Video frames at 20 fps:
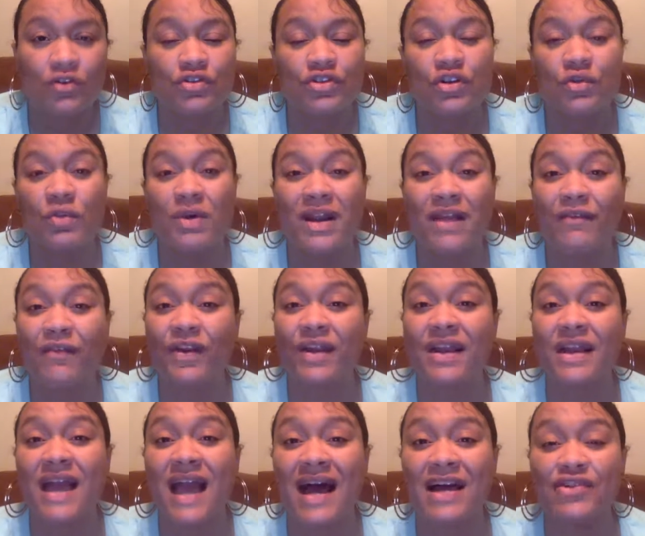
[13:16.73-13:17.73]
So whatever
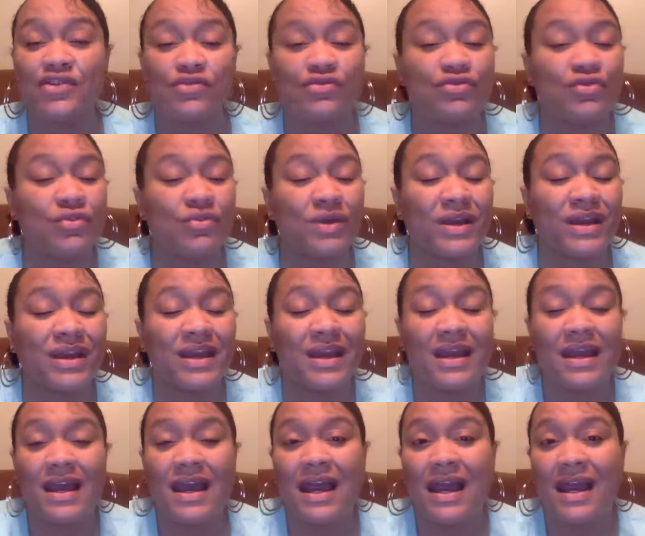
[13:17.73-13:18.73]
he has you doing,
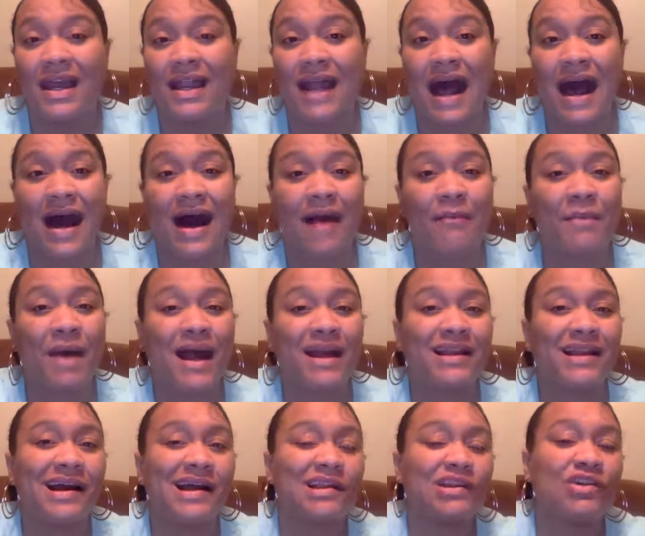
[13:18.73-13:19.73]
and I
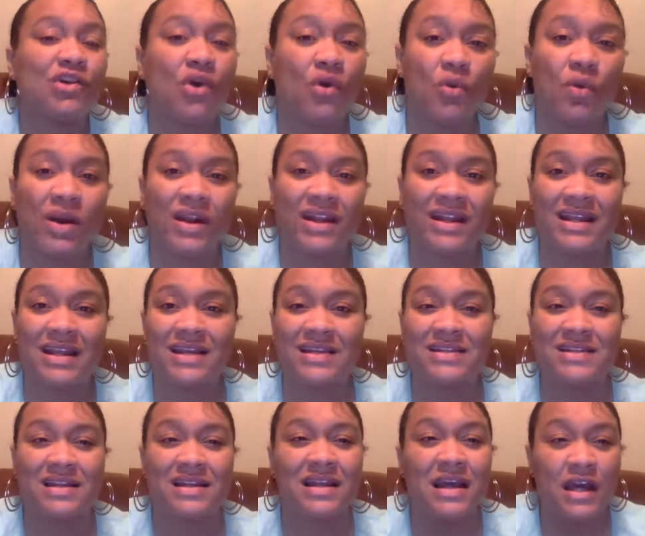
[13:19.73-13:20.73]
might not know what it
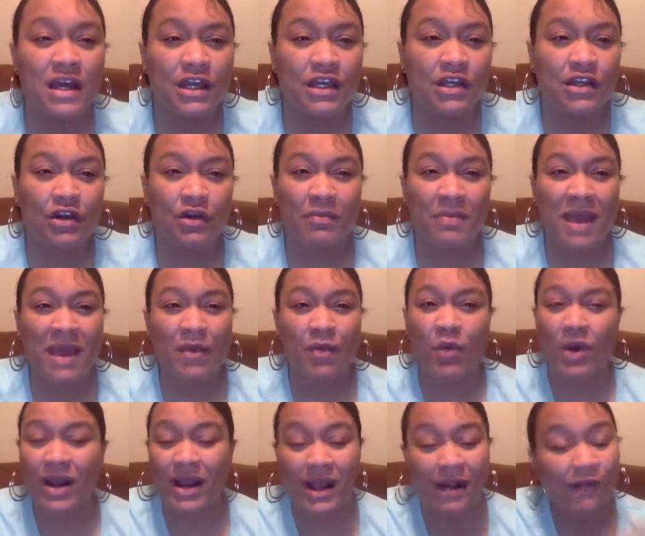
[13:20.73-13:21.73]
is, and,
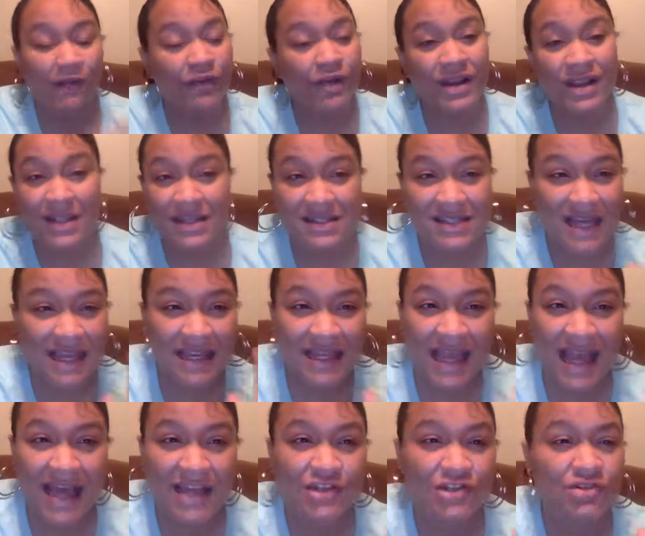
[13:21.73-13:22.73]
whatever it is that
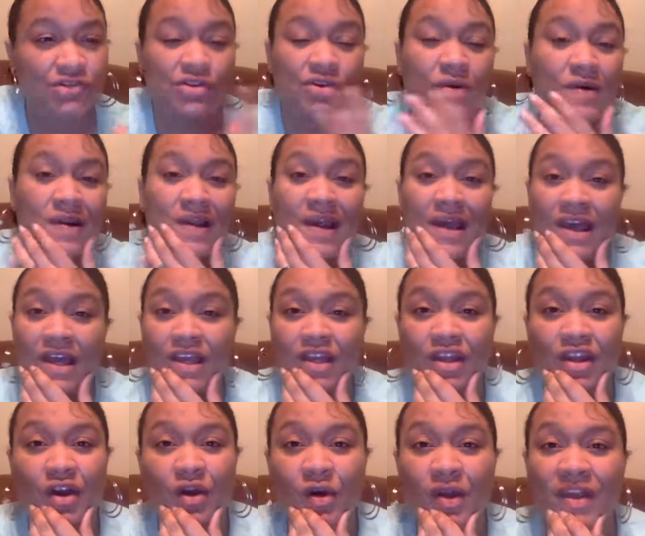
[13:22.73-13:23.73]
he has you doing,
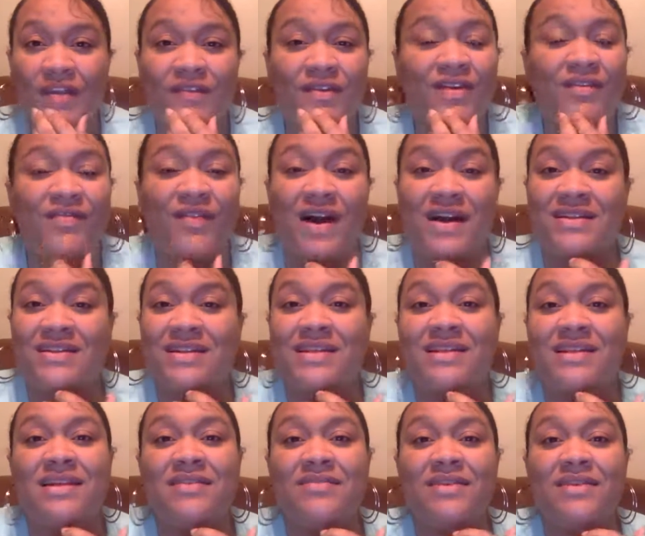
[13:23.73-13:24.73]
even if I
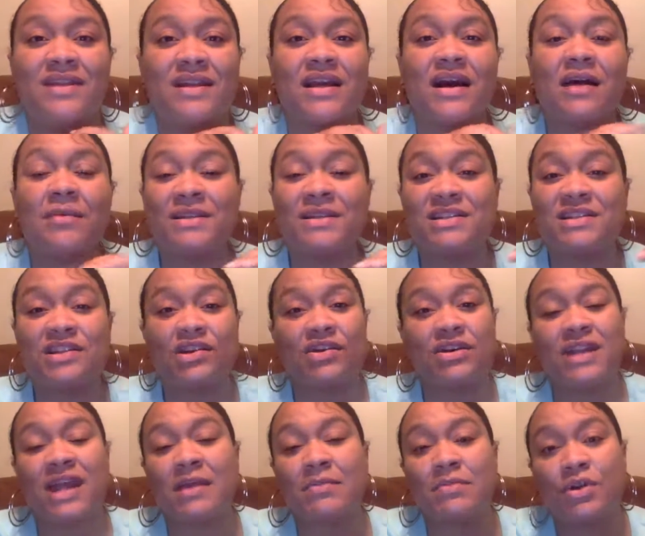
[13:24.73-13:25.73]
didn't even come into
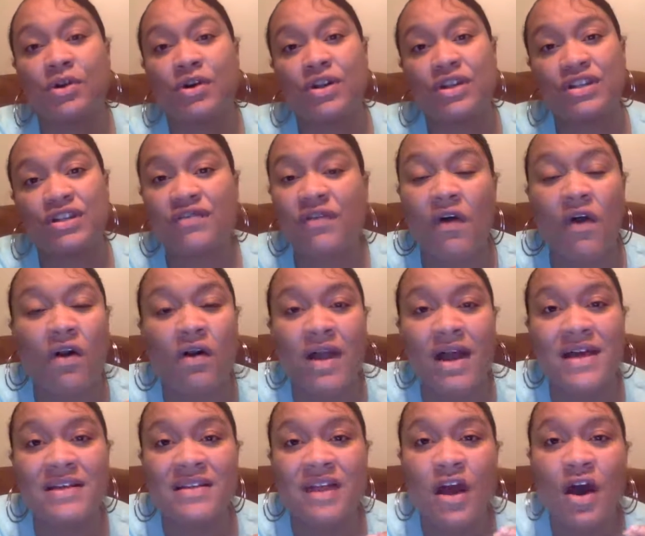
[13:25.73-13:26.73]
your neighborhood as far
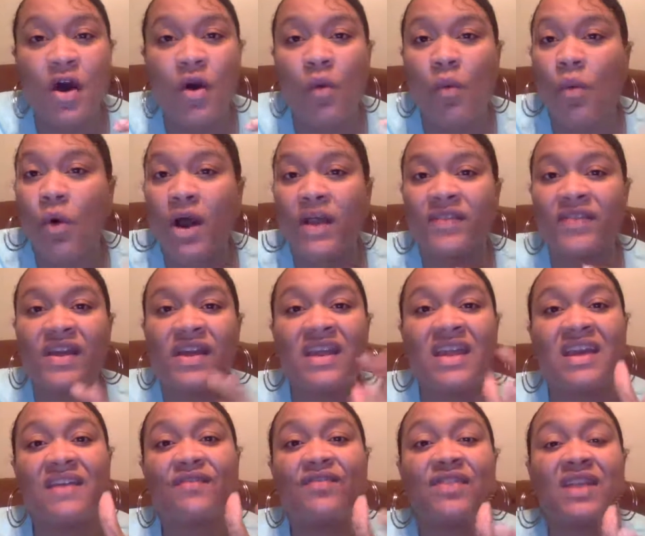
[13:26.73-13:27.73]
as what the
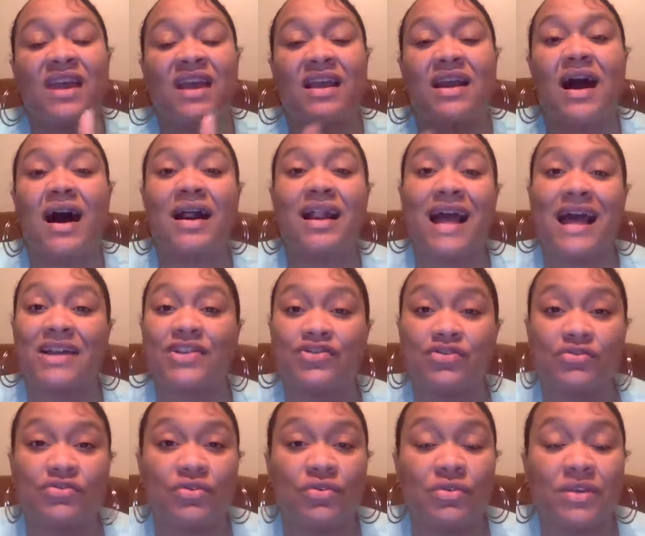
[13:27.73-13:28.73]
gift that God
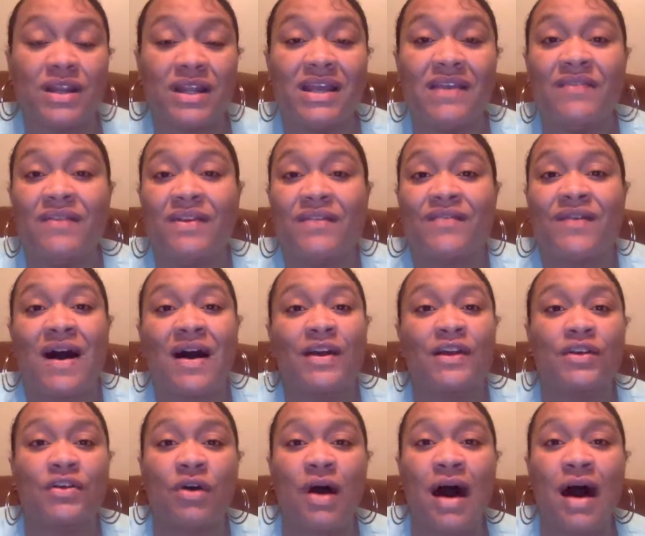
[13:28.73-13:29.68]
has you doing, even if I